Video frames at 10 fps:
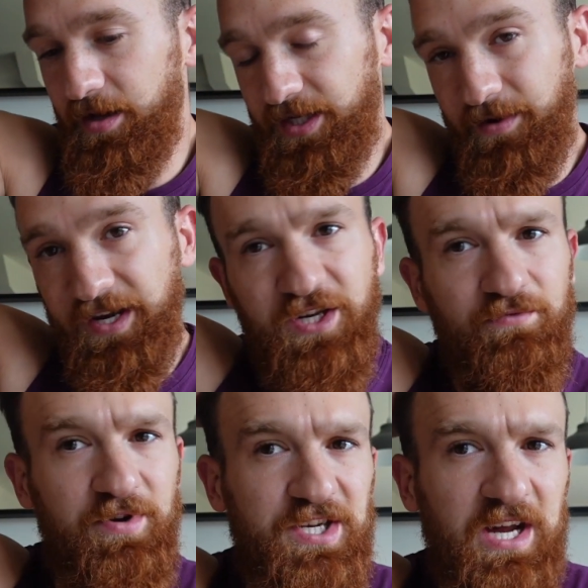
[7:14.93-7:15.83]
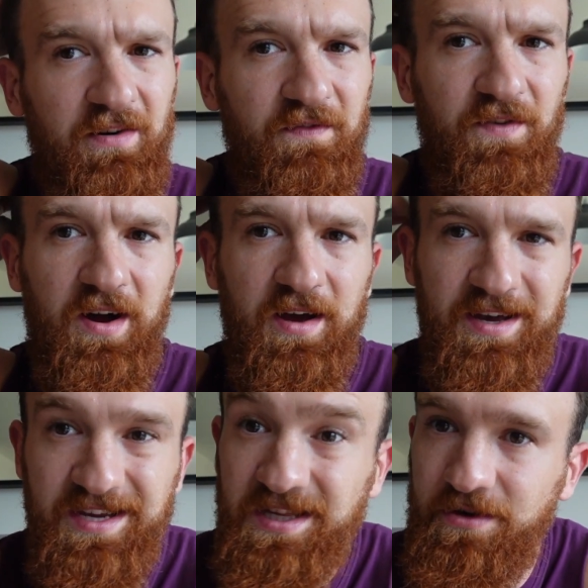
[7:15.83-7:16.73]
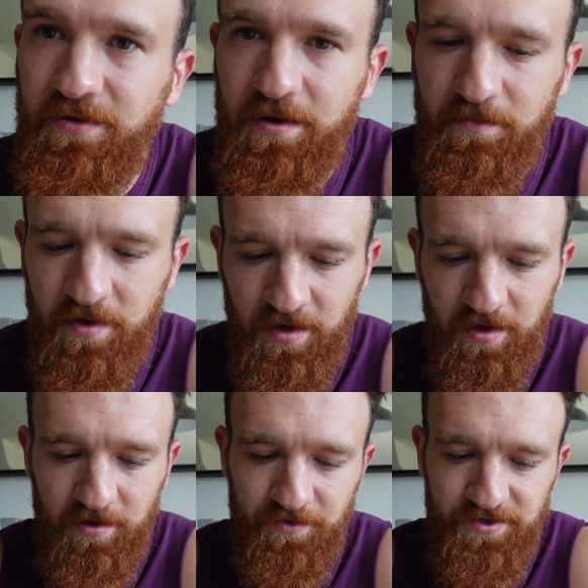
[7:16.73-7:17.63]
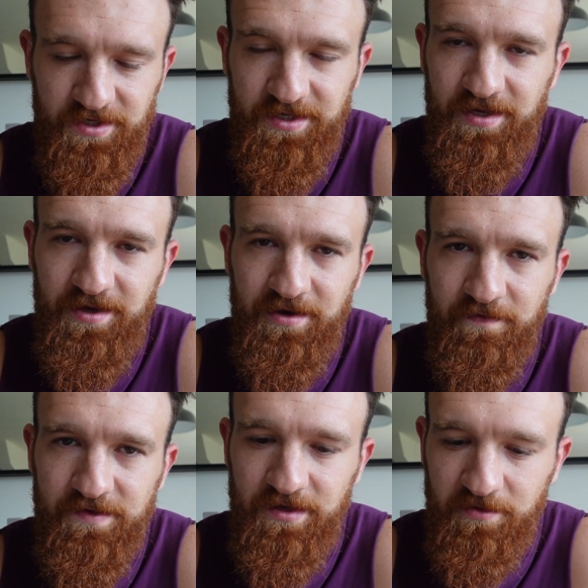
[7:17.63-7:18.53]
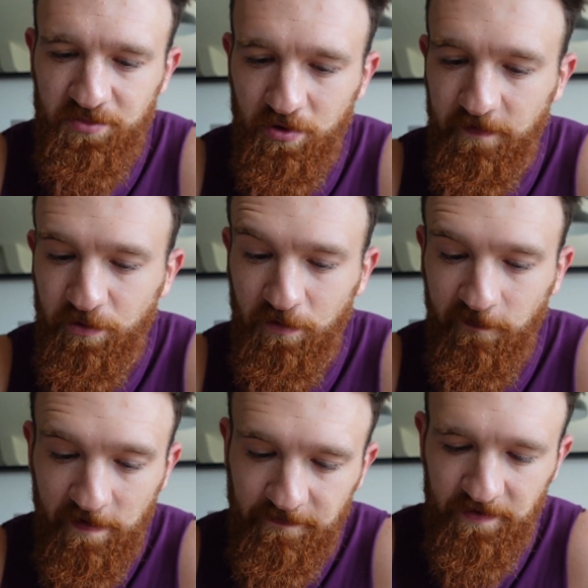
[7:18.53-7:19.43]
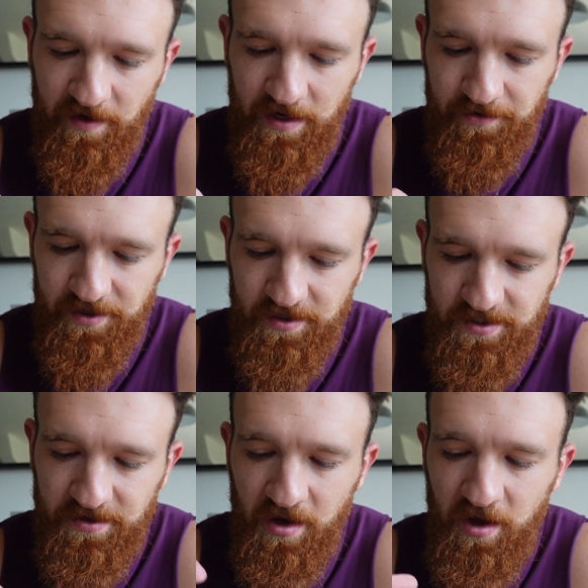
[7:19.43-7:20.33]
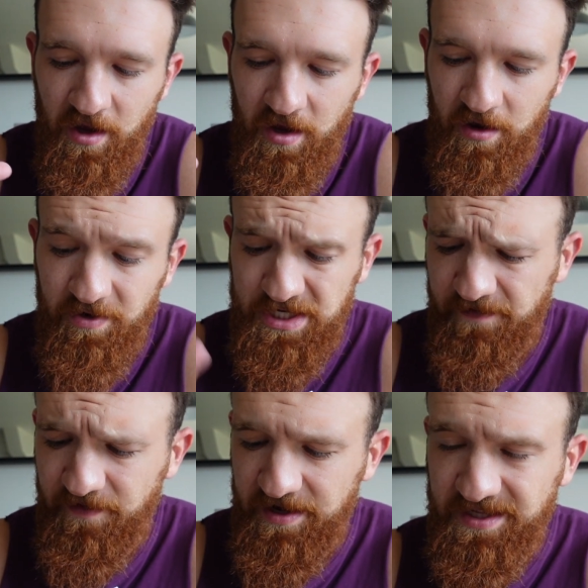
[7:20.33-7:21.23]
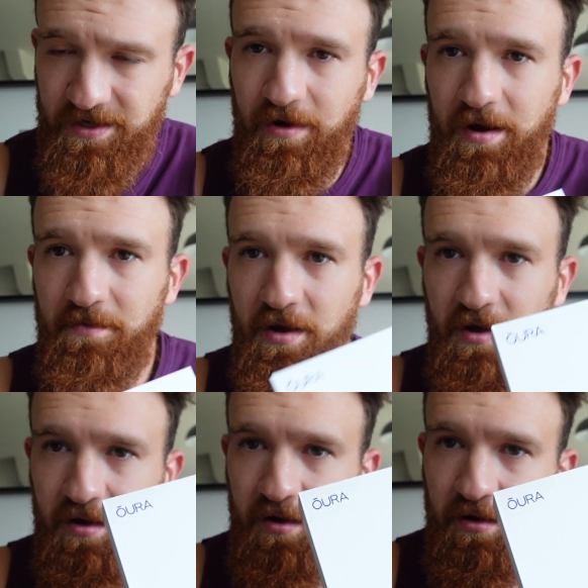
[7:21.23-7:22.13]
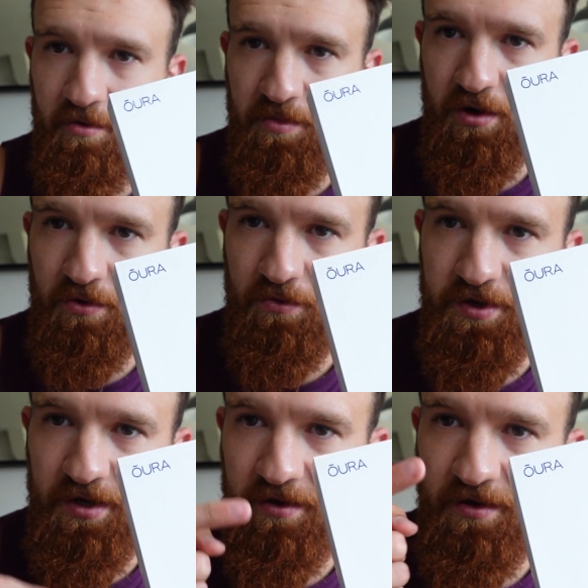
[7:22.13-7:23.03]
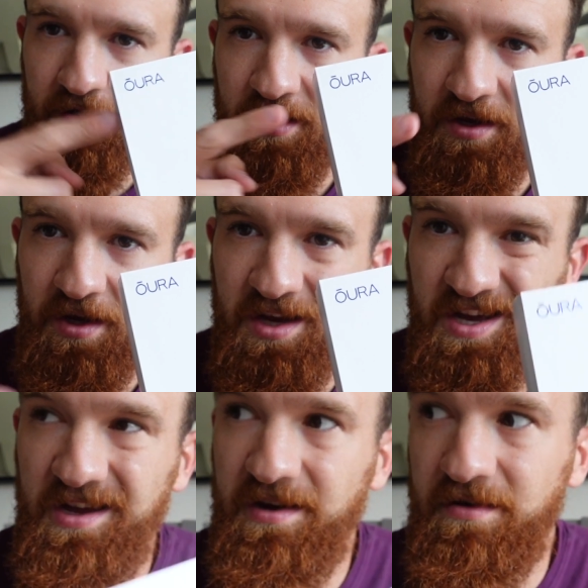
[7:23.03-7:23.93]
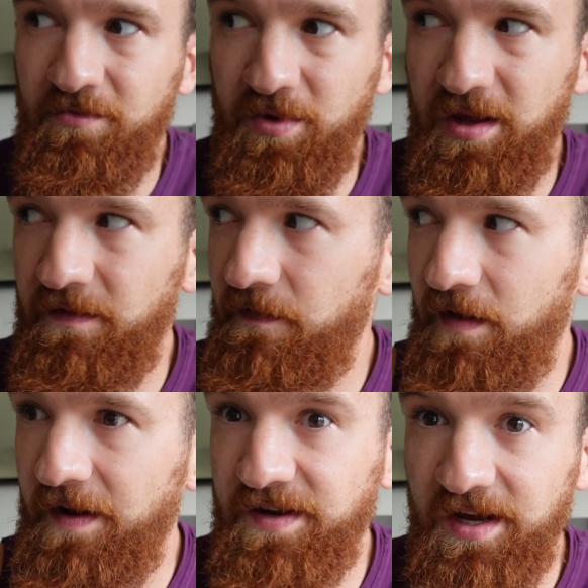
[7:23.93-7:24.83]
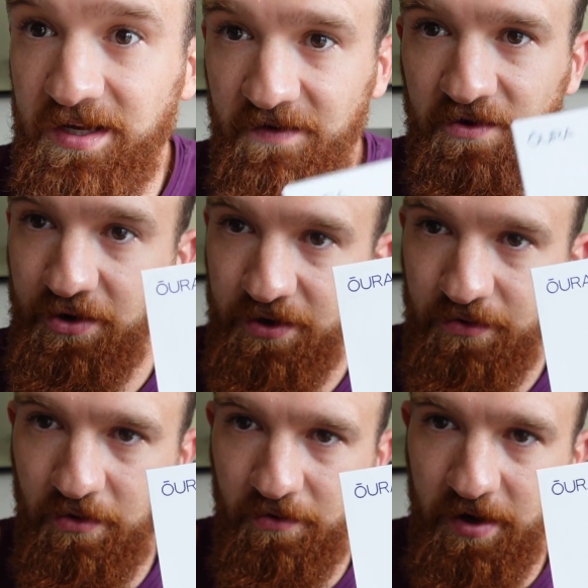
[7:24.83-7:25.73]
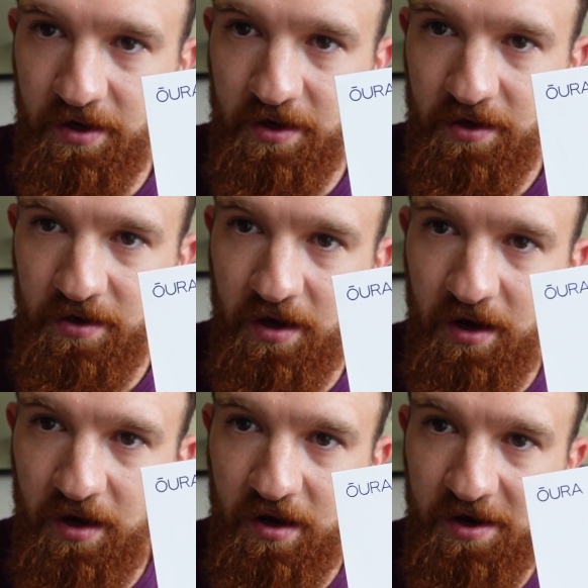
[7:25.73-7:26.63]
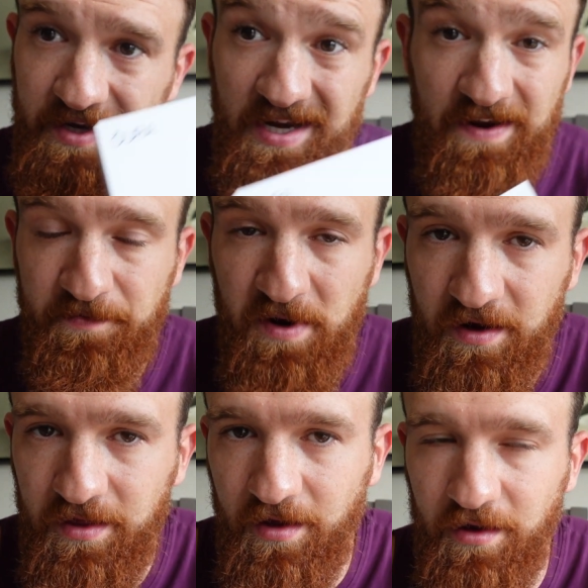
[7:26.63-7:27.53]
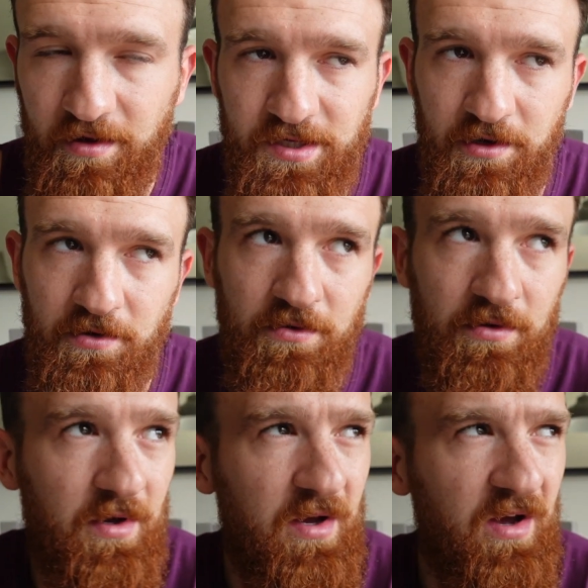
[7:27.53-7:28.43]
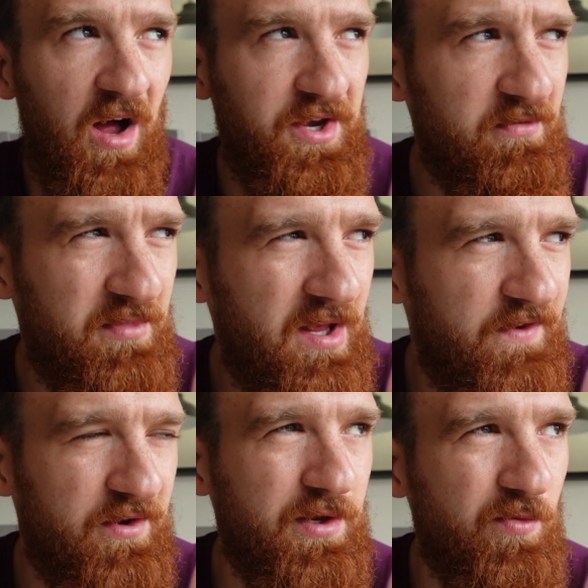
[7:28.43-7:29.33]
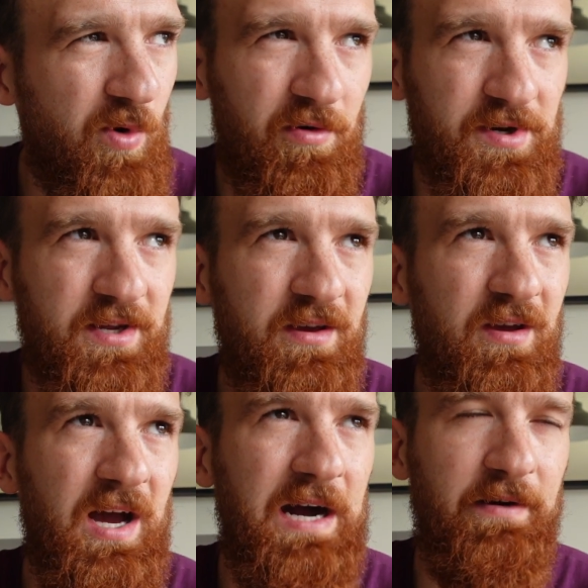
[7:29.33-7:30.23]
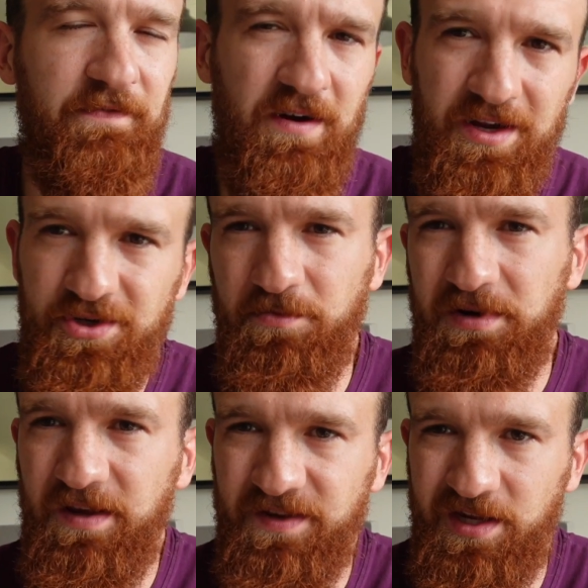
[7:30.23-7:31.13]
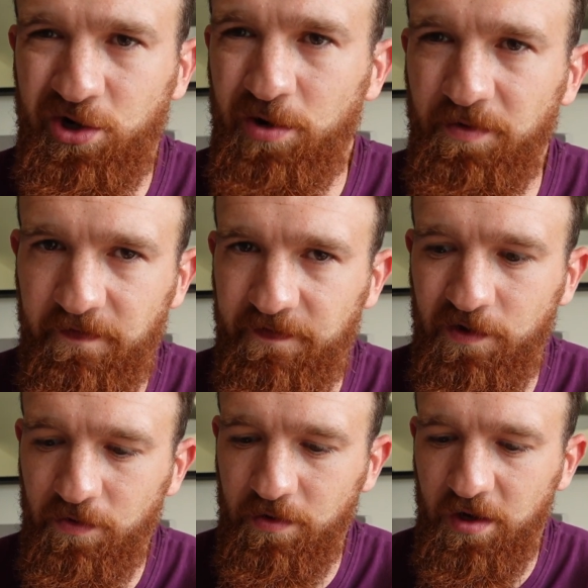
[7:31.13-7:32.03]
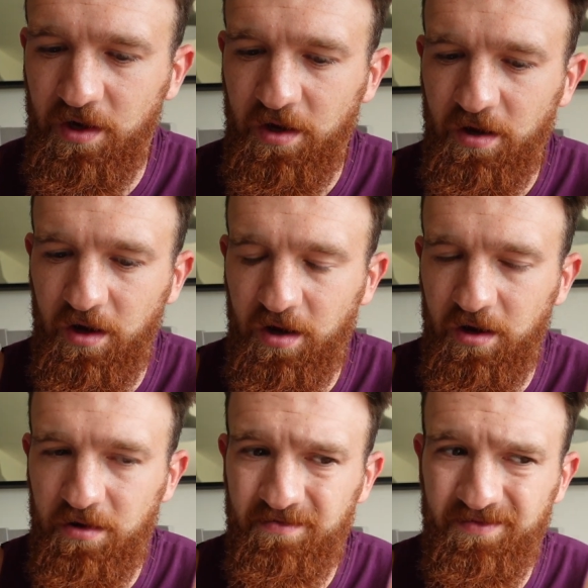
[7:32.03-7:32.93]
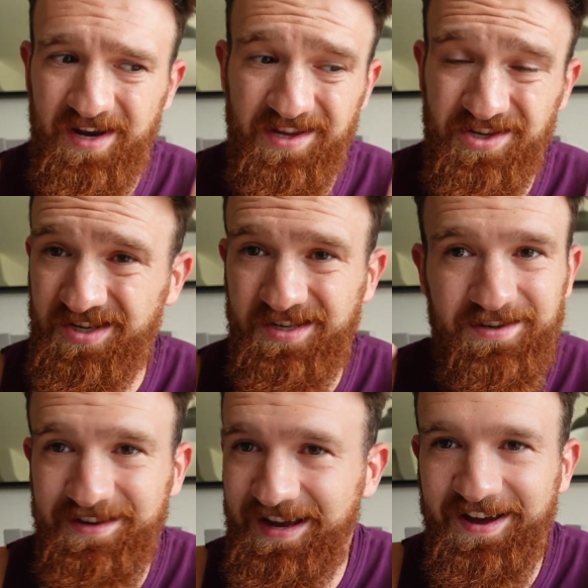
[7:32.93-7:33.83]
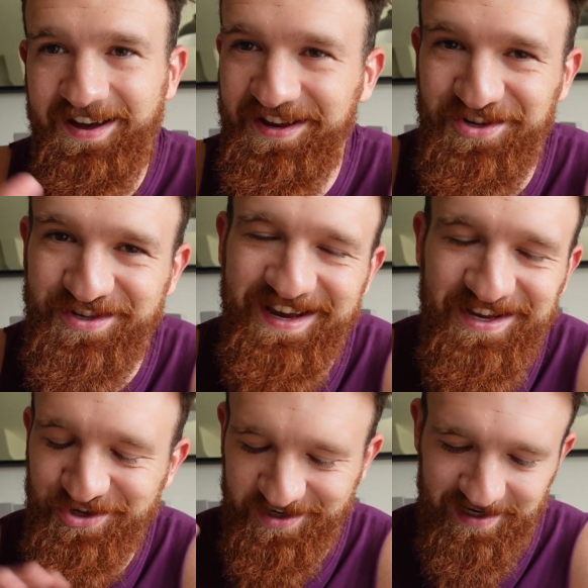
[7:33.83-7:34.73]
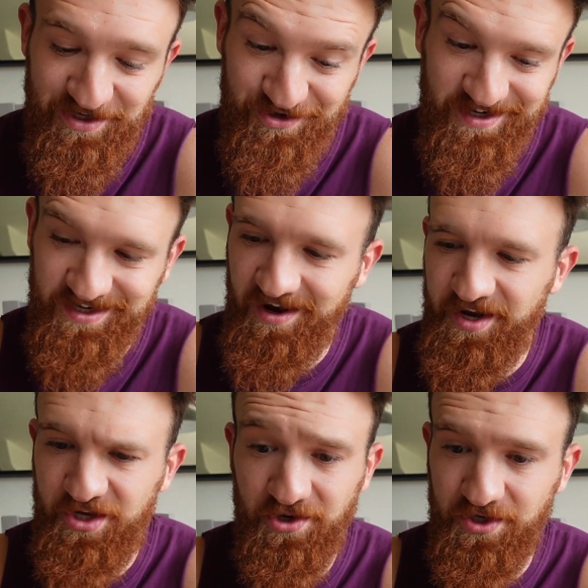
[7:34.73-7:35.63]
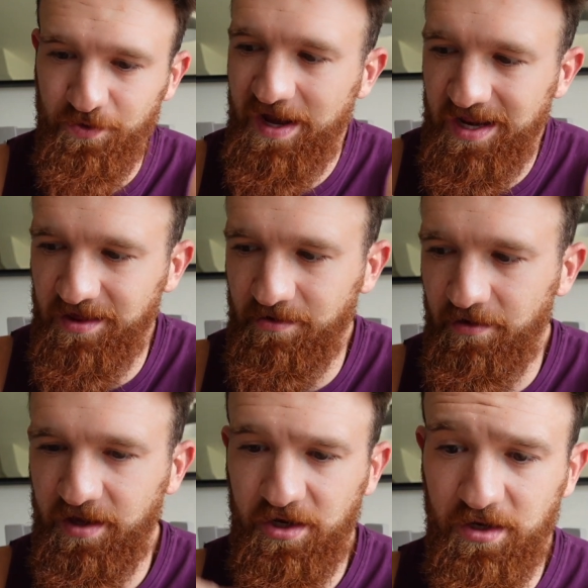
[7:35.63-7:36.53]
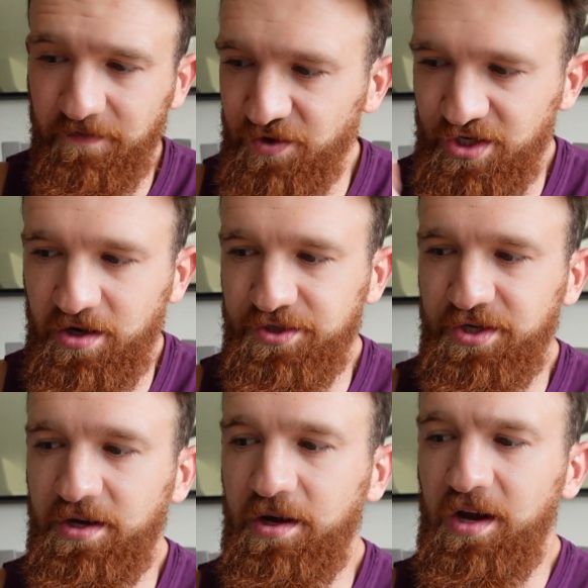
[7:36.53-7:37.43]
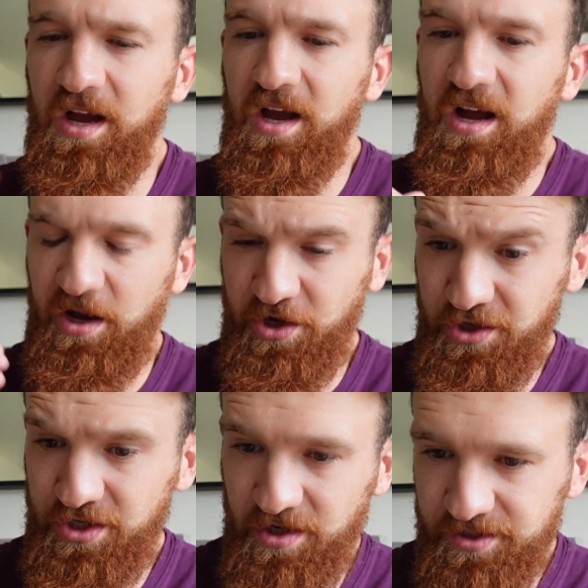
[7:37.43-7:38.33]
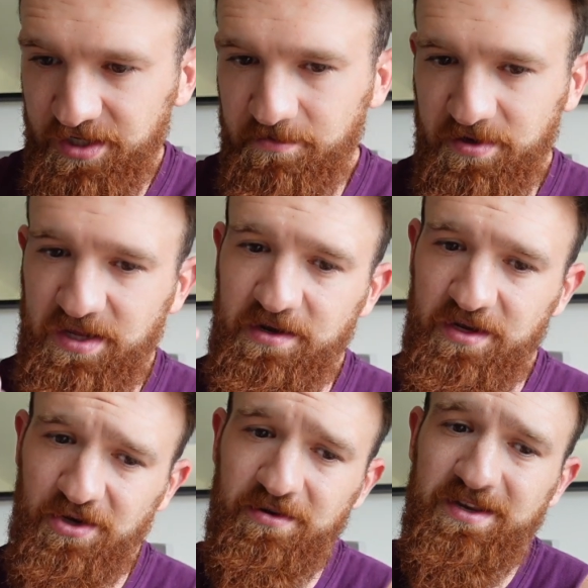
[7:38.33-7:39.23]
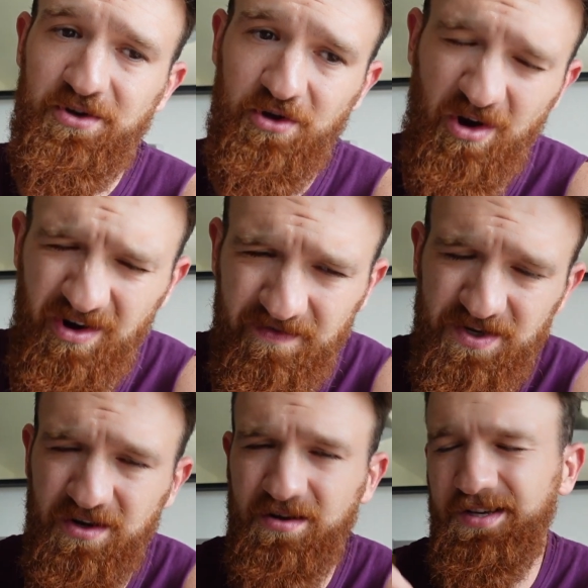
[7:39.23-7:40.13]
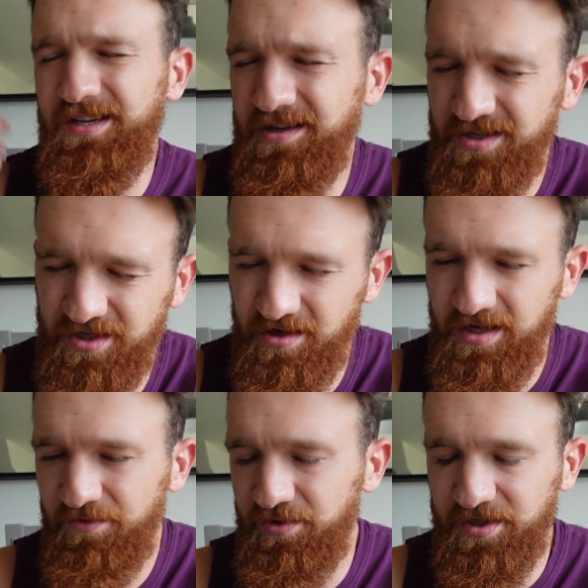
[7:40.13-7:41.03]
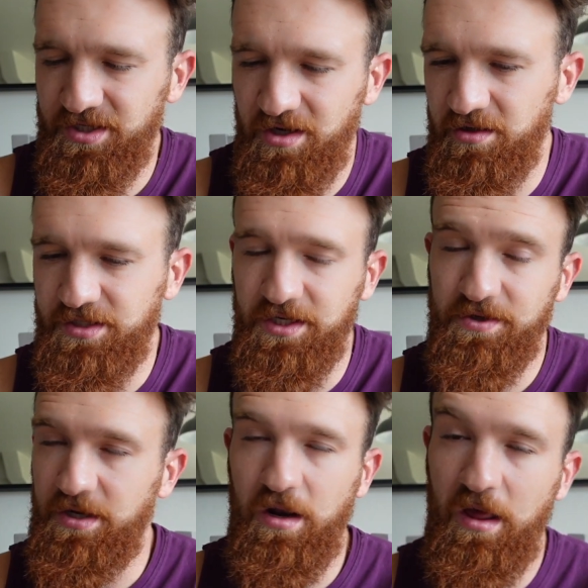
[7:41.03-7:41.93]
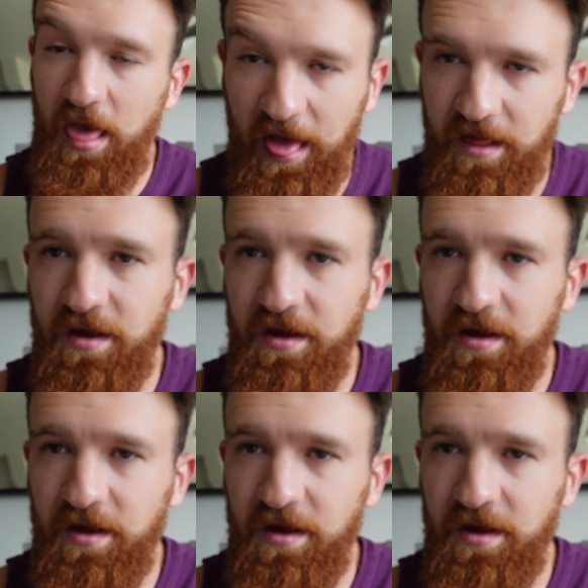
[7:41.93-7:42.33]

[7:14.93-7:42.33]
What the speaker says: So I actually reached out via Instagram, which is obviously the port of call for everything nowadays. Reached out via Instagram, lo and behold, within 5 days I've got a new Oura Ring. And I didn't have to pay anything. So I don't believe it is a warranty. However, I do believe it's a common fault that it just literally died. I couldn't do anything with it, couldn't even charge it. I could charge it, but then as soon as I took it off charge, it wasn't charged and it was on like, yeah.